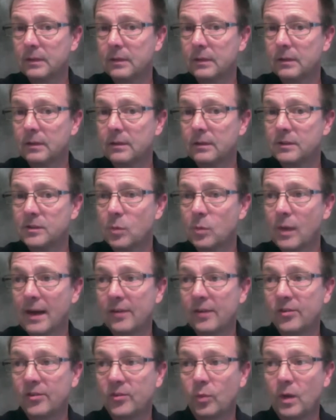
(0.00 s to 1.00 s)
So when I
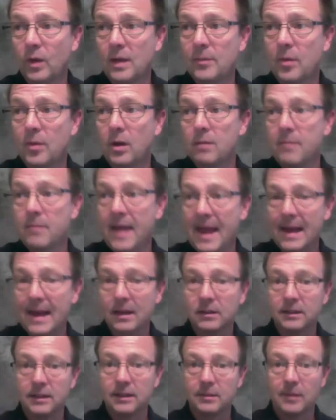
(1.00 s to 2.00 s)
swipe
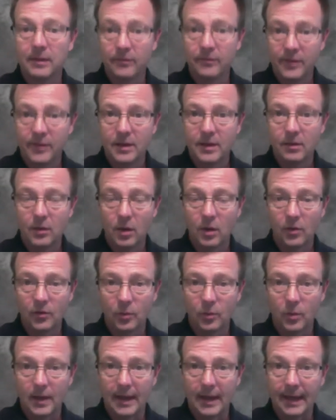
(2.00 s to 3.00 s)
automatically, my video goes
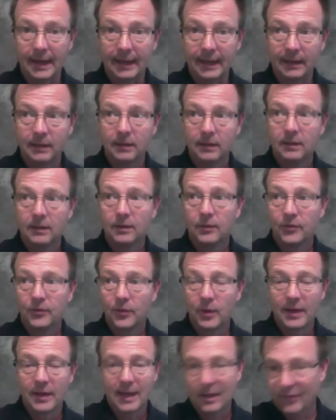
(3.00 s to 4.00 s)
away. So
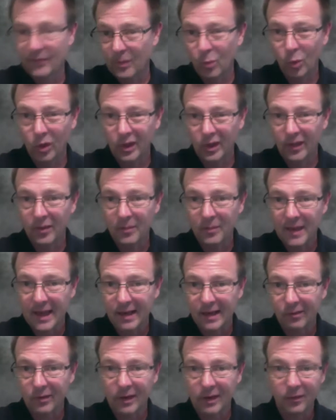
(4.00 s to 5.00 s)
again, if I'm working in the
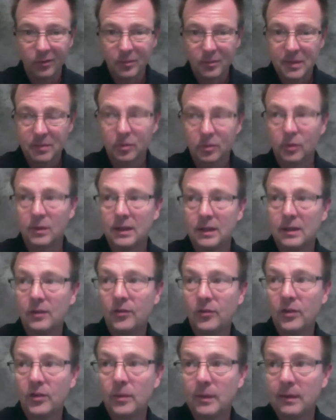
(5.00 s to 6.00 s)
background, people don't need to
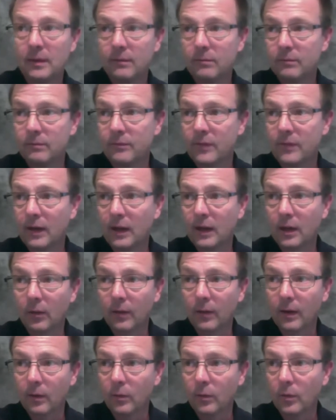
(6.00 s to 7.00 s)
see me fiddling
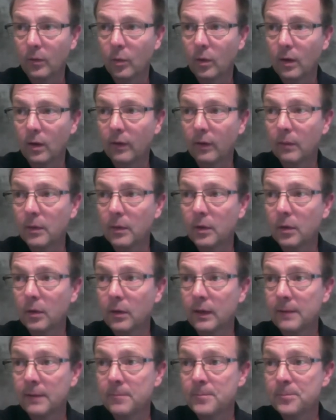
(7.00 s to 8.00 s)
around with whatever I'm
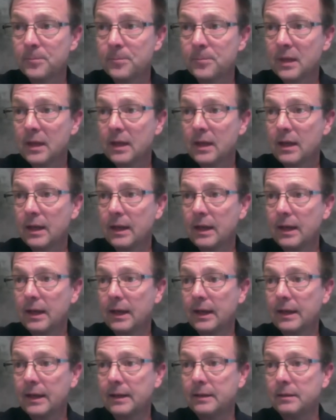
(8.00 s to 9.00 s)
doing.
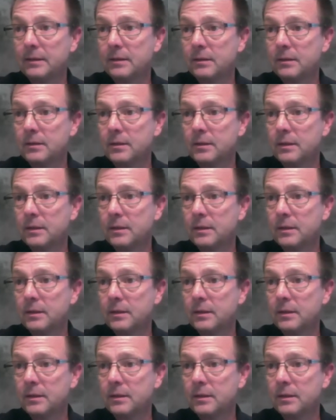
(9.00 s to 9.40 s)
And